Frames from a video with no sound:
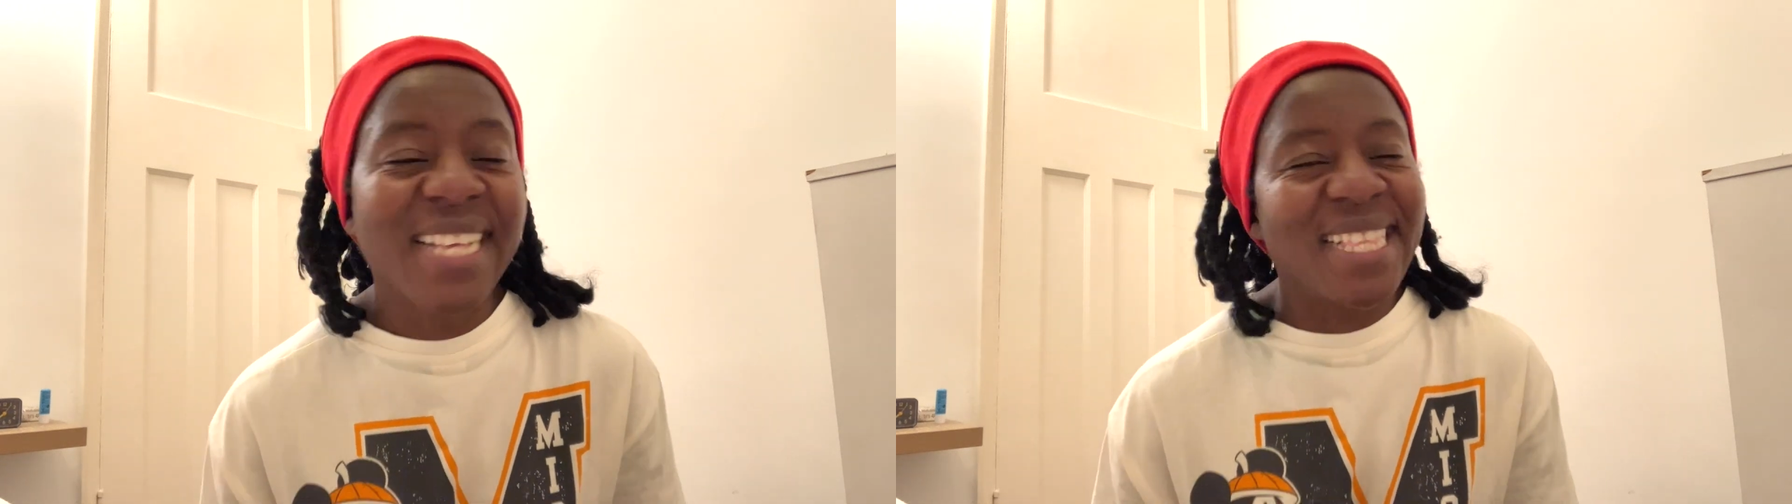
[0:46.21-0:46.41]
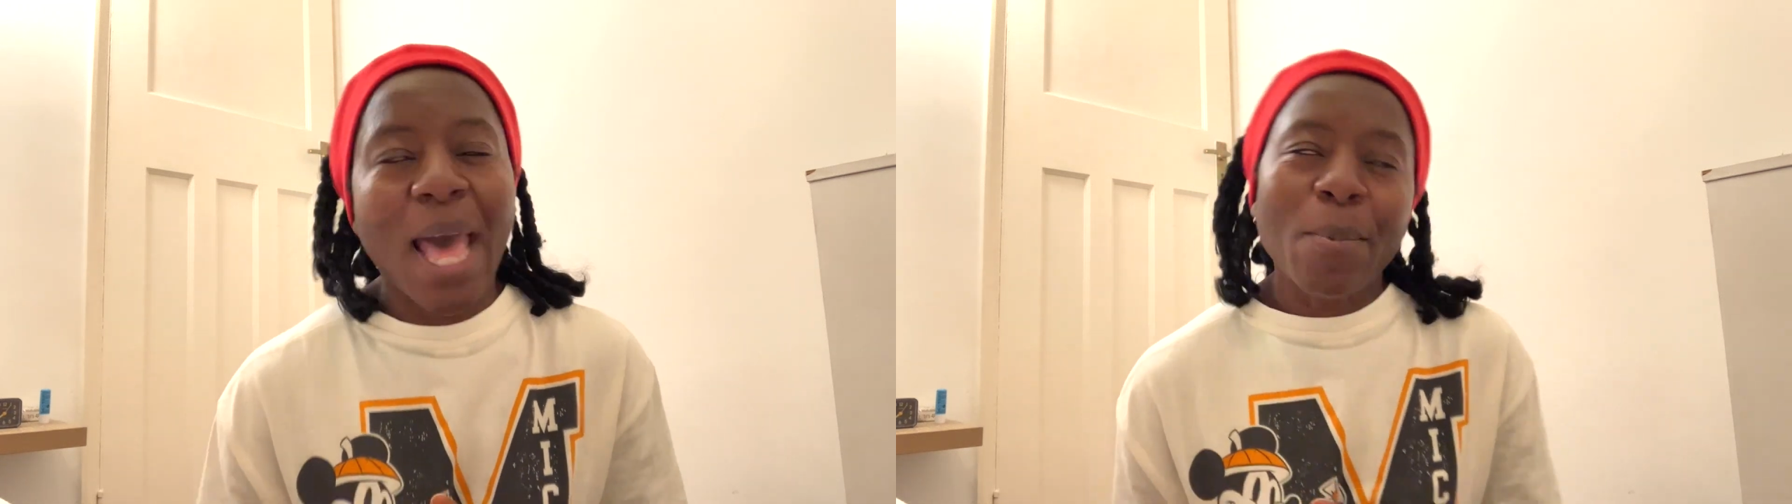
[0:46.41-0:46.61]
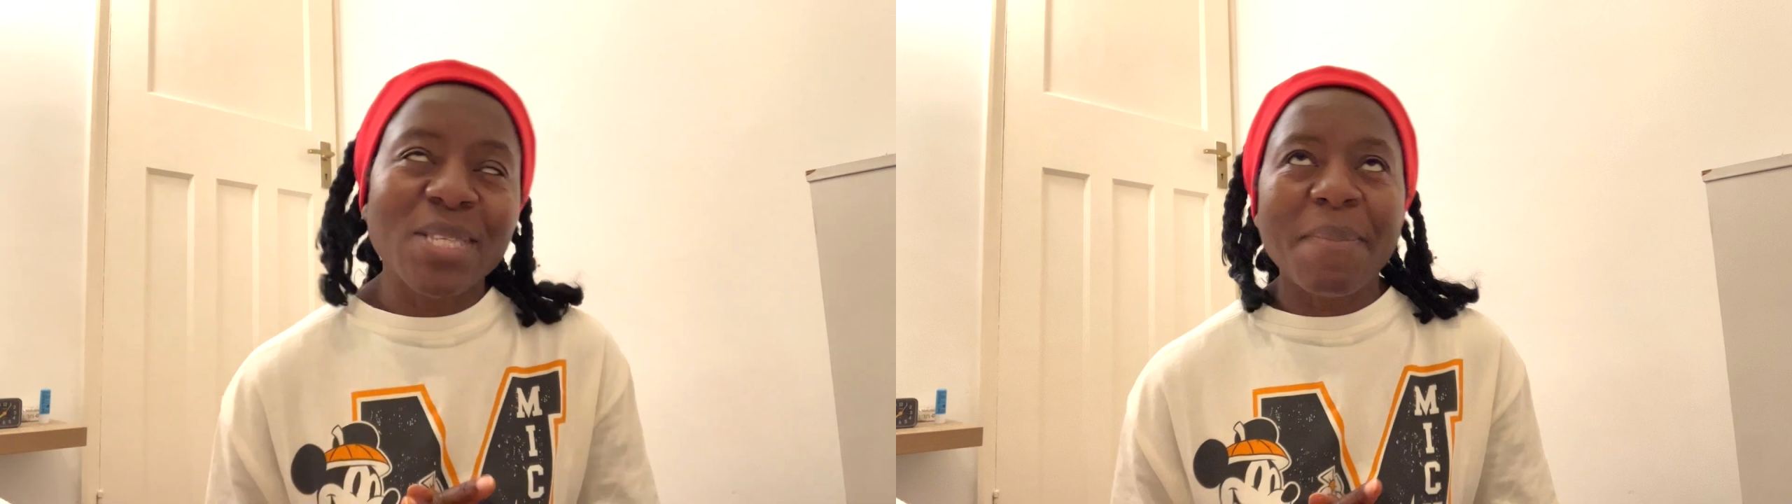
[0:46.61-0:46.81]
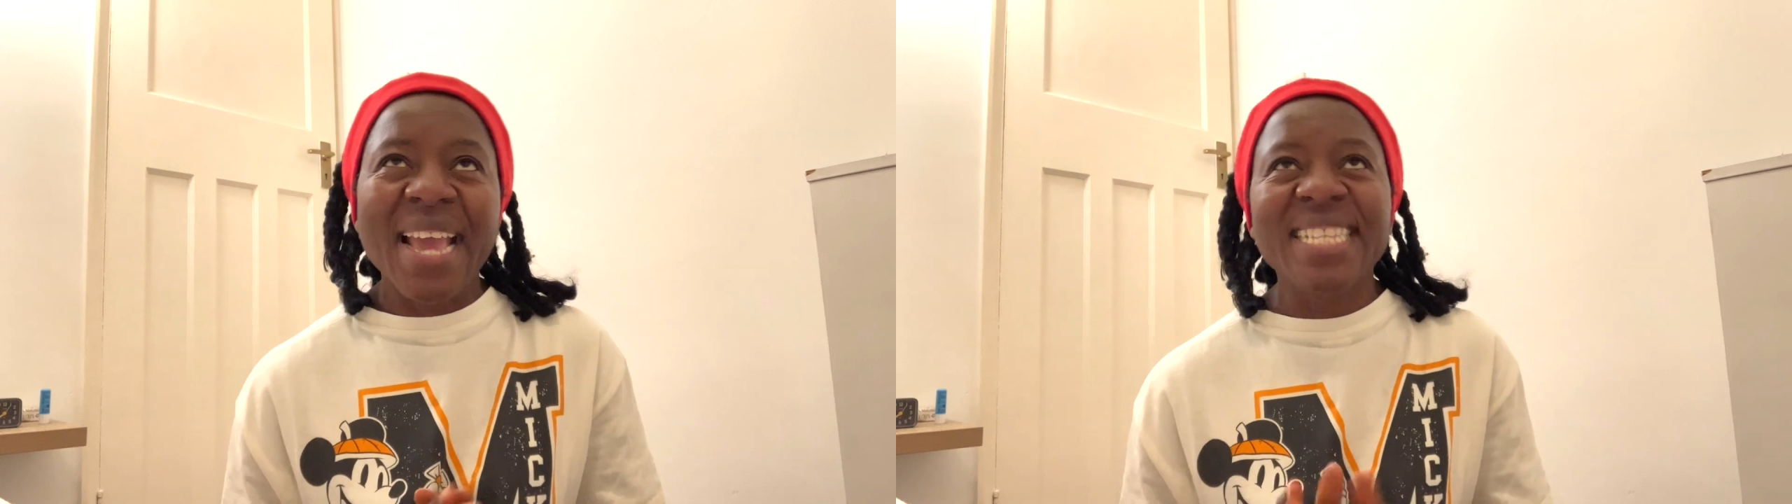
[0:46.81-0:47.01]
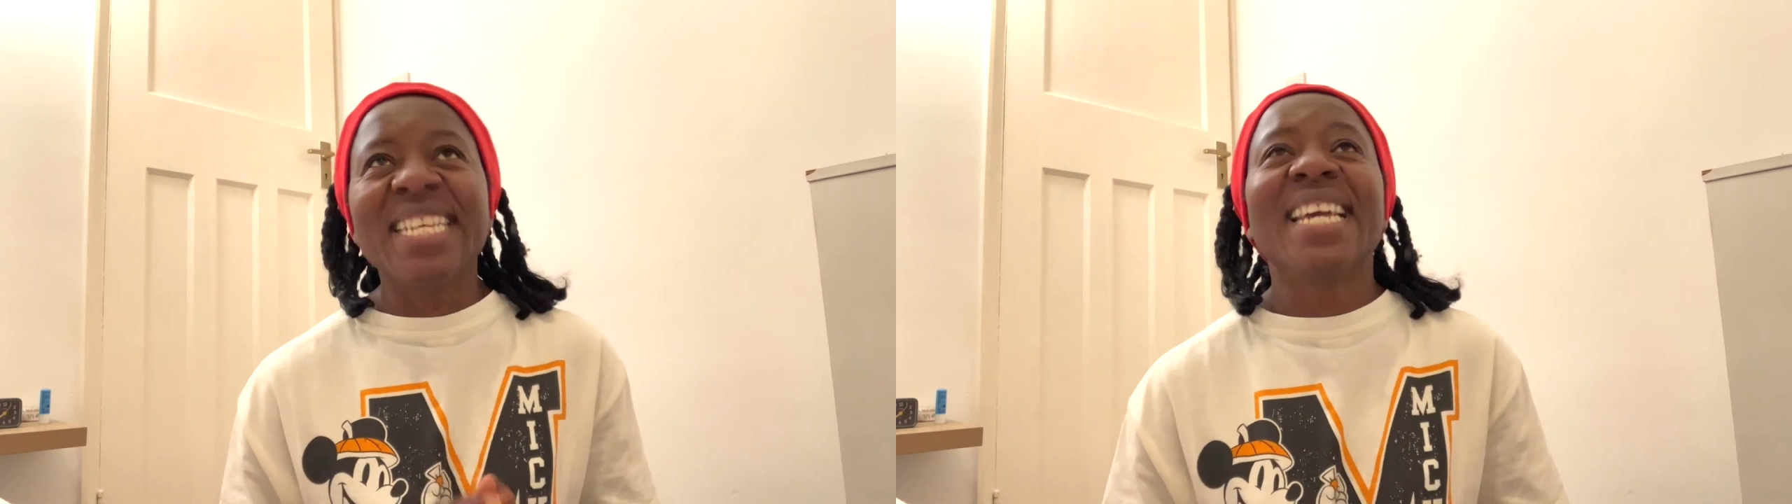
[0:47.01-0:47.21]
So that was
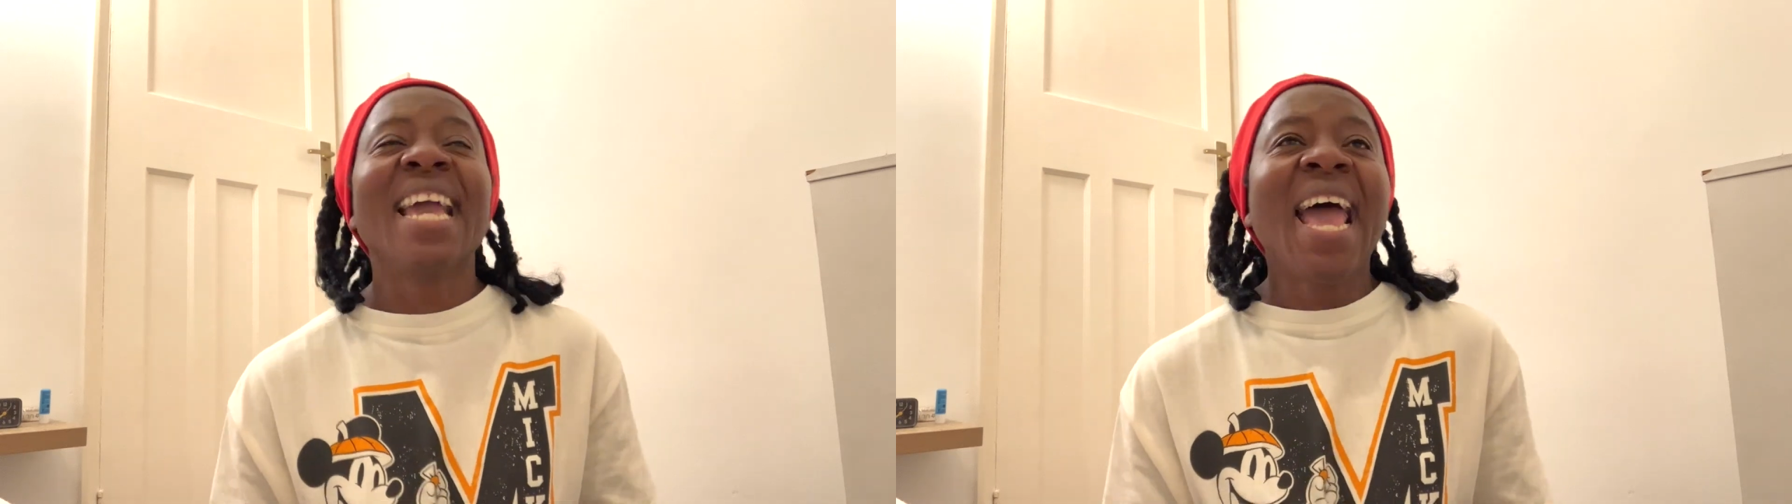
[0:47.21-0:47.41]
amazing.